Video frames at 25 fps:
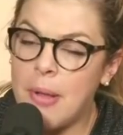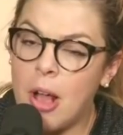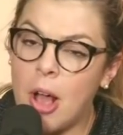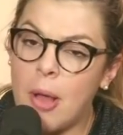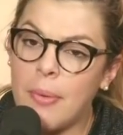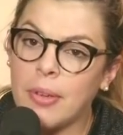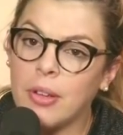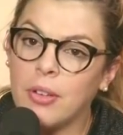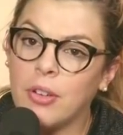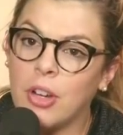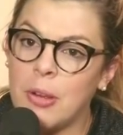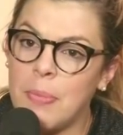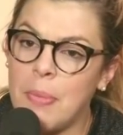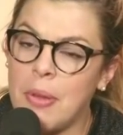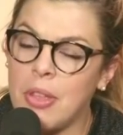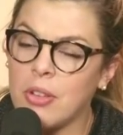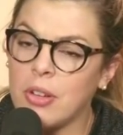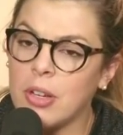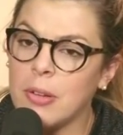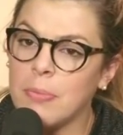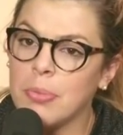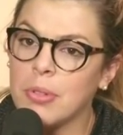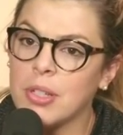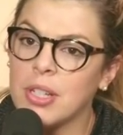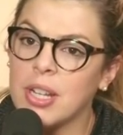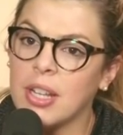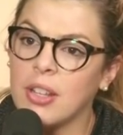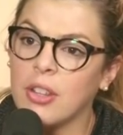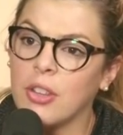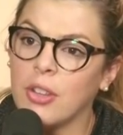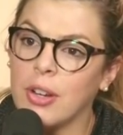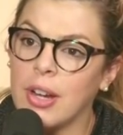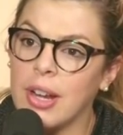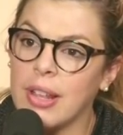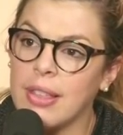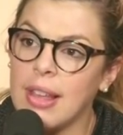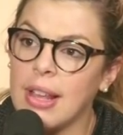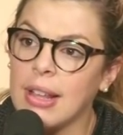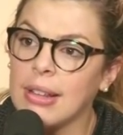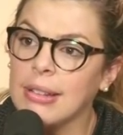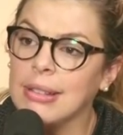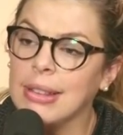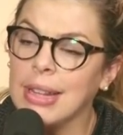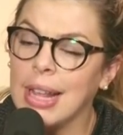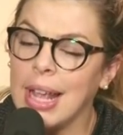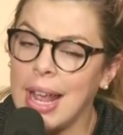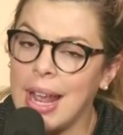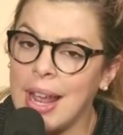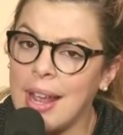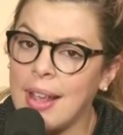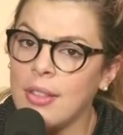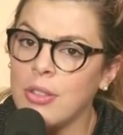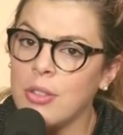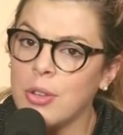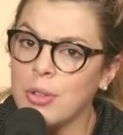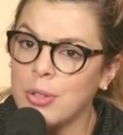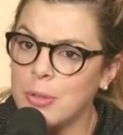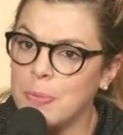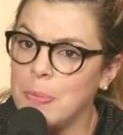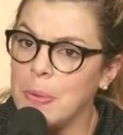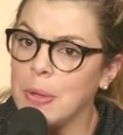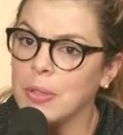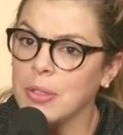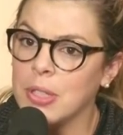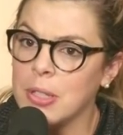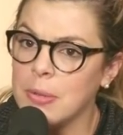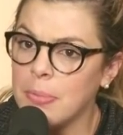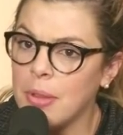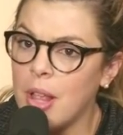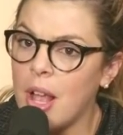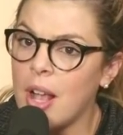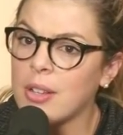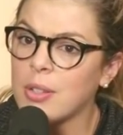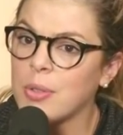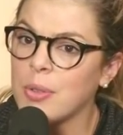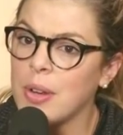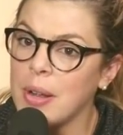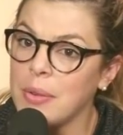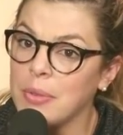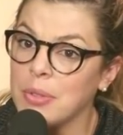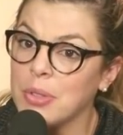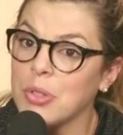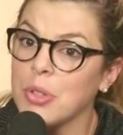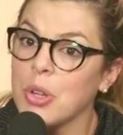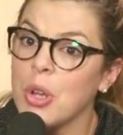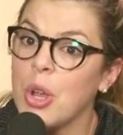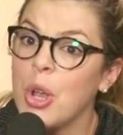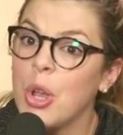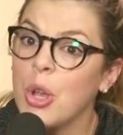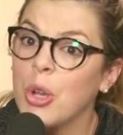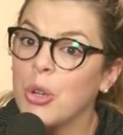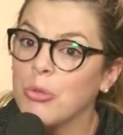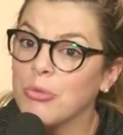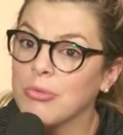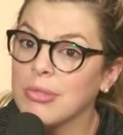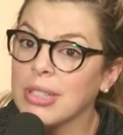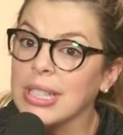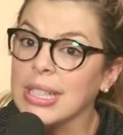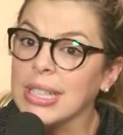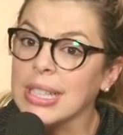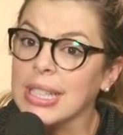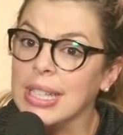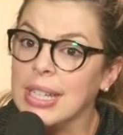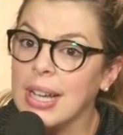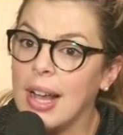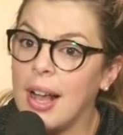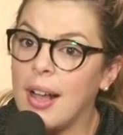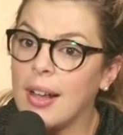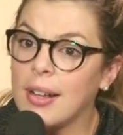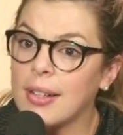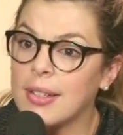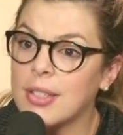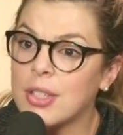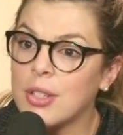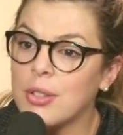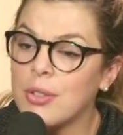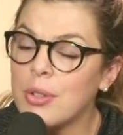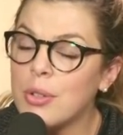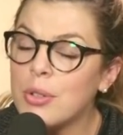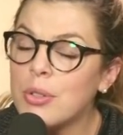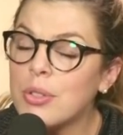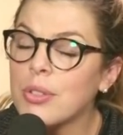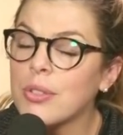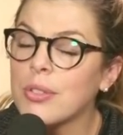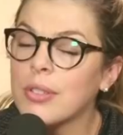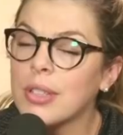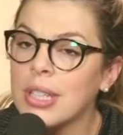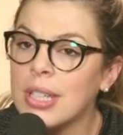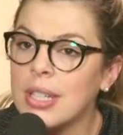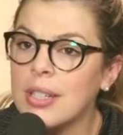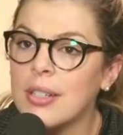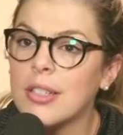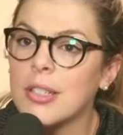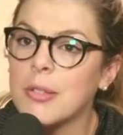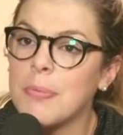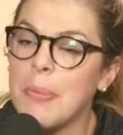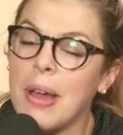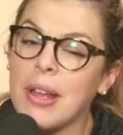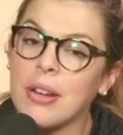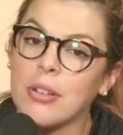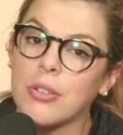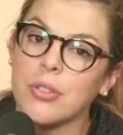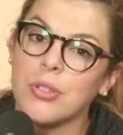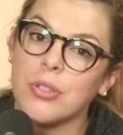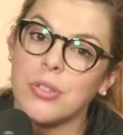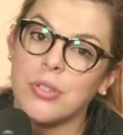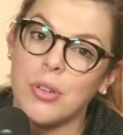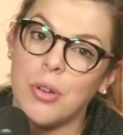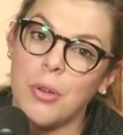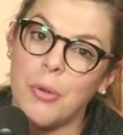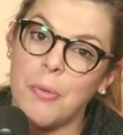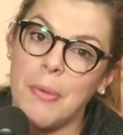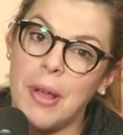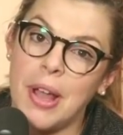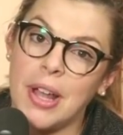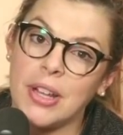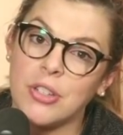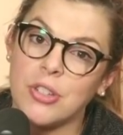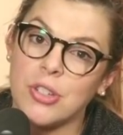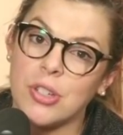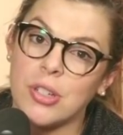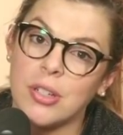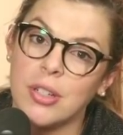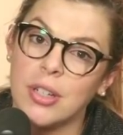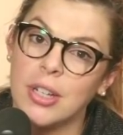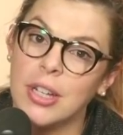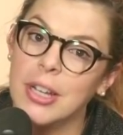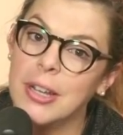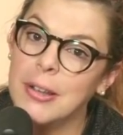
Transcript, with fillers: mom and grandmother in particular, I think, laying those building blocks when I was really young. So those early years matter so much.